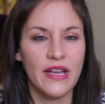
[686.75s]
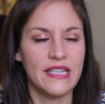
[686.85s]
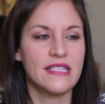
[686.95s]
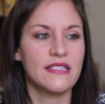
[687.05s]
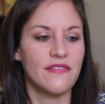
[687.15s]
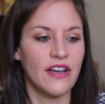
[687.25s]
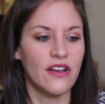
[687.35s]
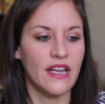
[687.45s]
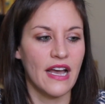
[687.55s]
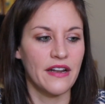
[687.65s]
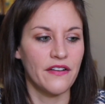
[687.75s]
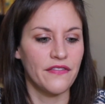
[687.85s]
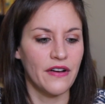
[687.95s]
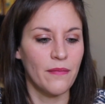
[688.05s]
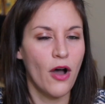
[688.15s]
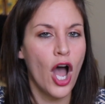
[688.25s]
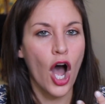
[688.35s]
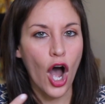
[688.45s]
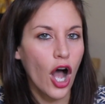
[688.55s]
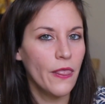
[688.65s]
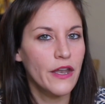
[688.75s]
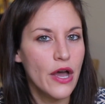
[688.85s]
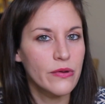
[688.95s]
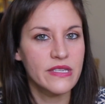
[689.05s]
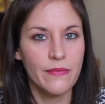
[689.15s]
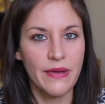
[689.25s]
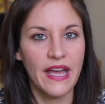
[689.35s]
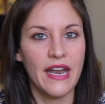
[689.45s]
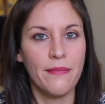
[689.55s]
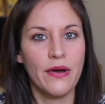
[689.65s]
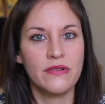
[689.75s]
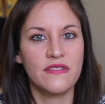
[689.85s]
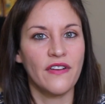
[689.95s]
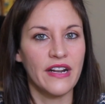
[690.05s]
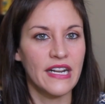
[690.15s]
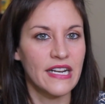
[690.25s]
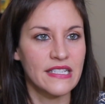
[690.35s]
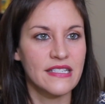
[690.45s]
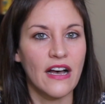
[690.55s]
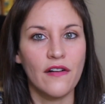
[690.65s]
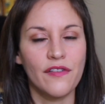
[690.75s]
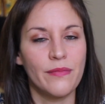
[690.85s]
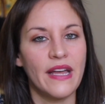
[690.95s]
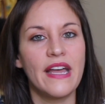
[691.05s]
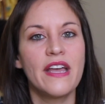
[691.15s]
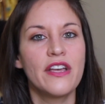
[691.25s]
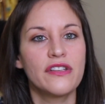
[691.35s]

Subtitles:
It's very kind of on the nose a bit. It pokes fun at itself a bit.